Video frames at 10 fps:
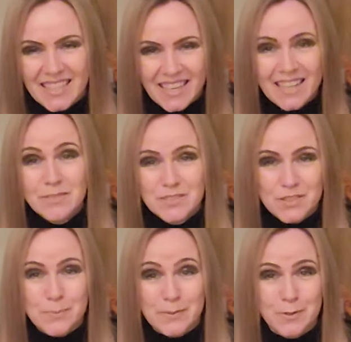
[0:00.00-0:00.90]
I had one
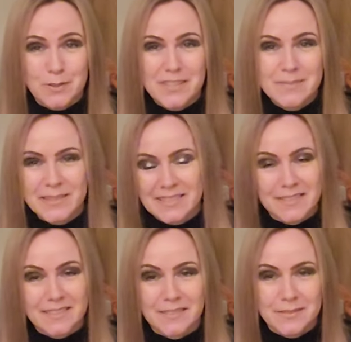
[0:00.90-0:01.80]
just before Christmas. And I
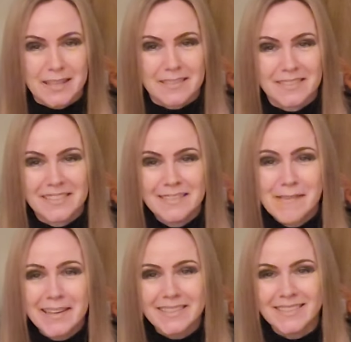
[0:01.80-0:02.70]
was like,
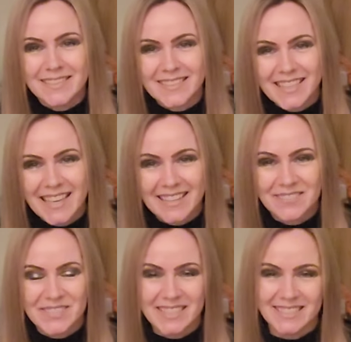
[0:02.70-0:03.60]
what? Not
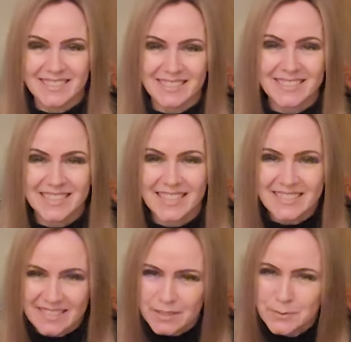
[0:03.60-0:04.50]
again. But
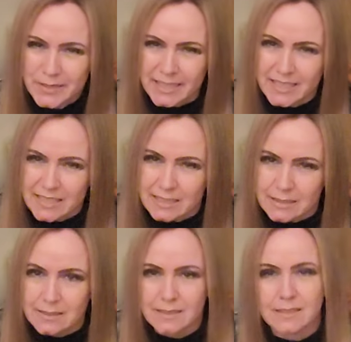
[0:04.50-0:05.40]
it's, don't worry, it's,
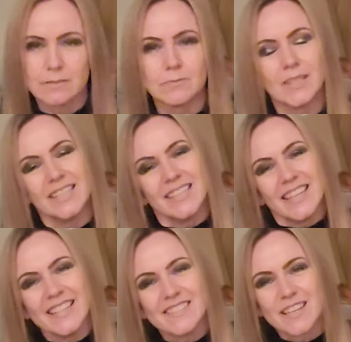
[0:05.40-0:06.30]
you know,
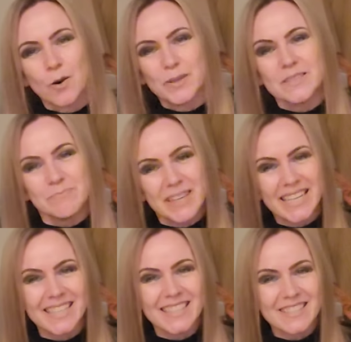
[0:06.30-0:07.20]
it's going.
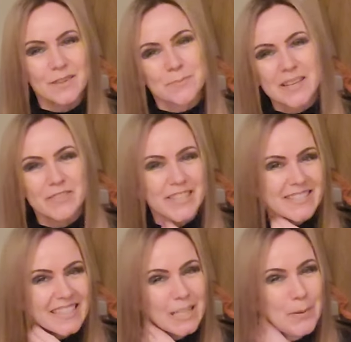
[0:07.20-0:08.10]
But so is my
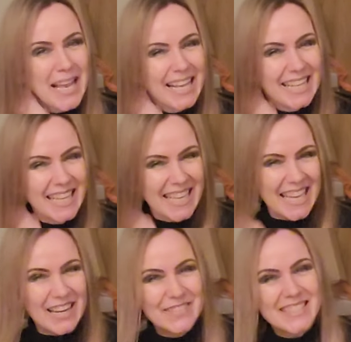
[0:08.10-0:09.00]
voice a little bit.
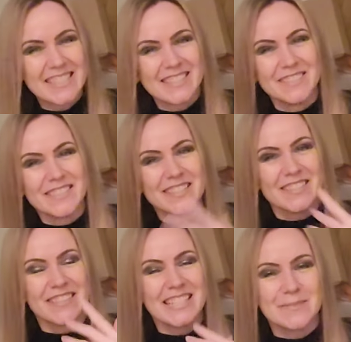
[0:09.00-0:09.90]
Always does. Always goes
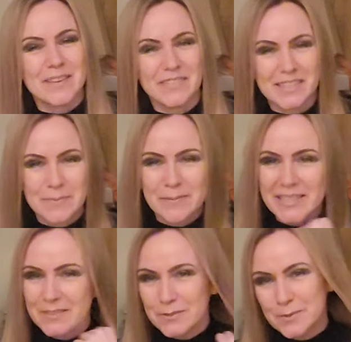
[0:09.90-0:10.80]
straight to my voice. Probably
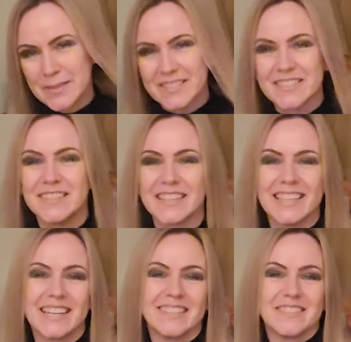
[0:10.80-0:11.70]
I do too much
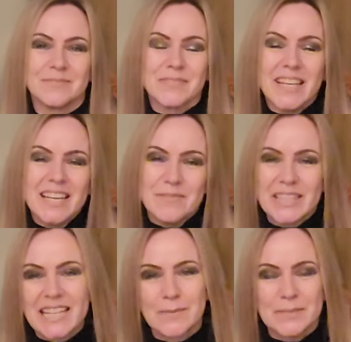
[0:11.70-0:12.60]
talking. I don't know.
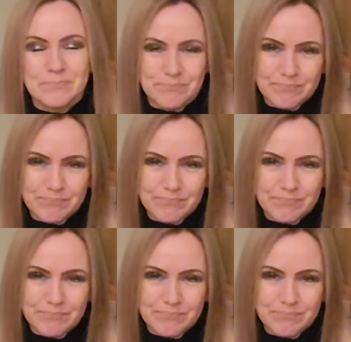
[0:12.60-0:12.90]
But anyway.